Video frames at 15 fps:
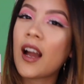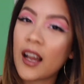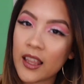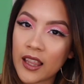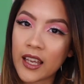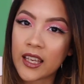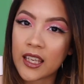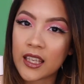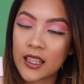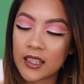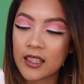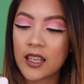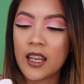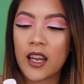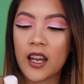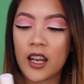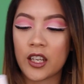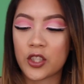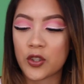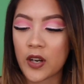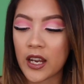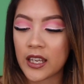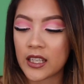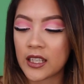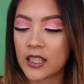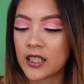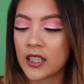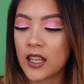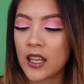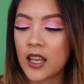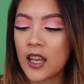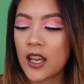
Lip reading: I like it. I tried it.